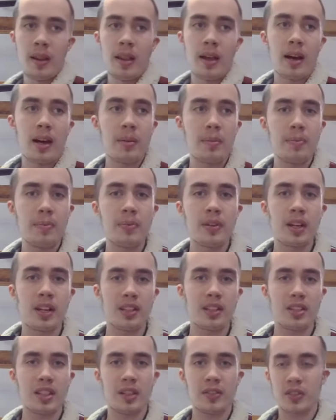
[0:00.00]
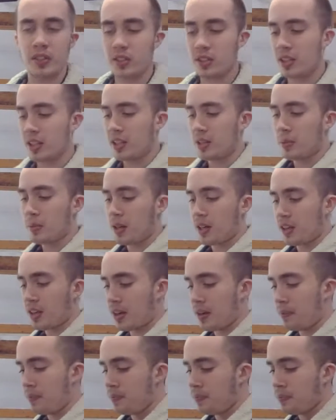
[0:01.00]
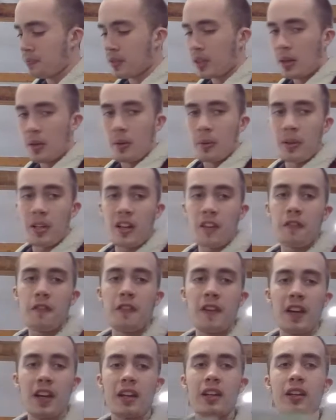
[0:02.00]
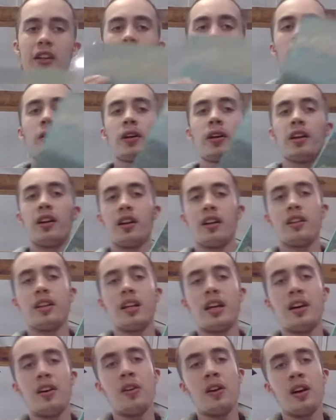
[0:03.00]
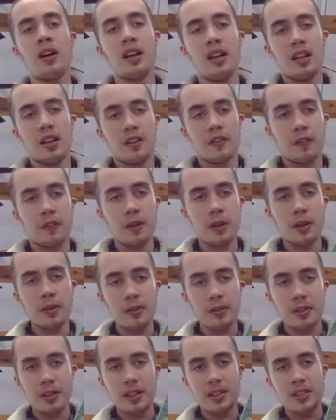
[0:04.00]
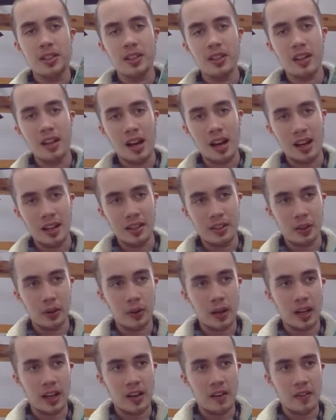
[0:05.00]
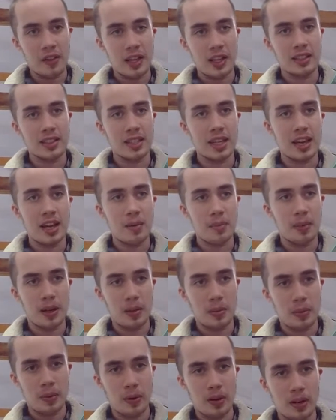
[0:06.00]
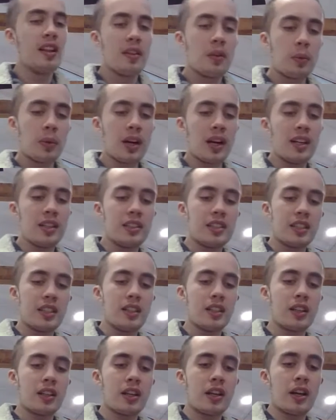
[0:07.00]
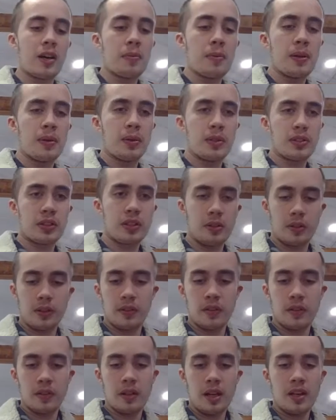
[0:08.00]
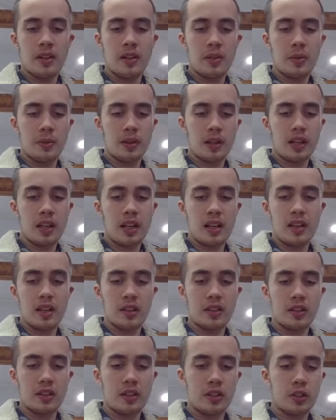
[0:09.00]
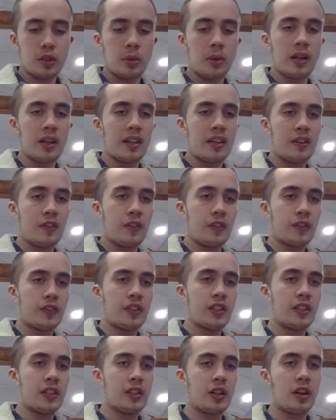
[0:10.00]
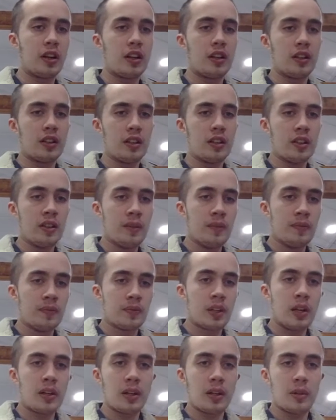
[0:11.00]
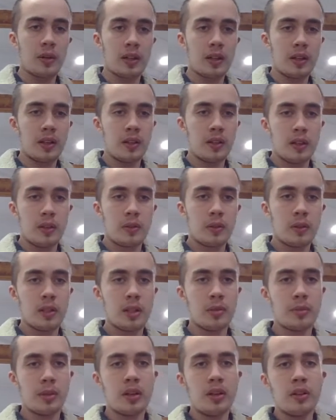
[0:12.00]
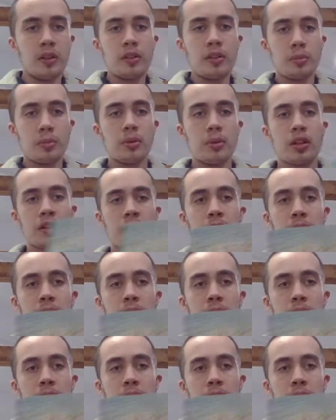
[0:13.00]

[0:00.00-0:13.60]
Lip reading: I'm not devastated by that. We have Van Gogh here now. For whatever reason, I don't have that tab anymore. When I did look it up, it was going anywhere kind of the $20, $15. Oh, here we go. Wilhelm owned the book.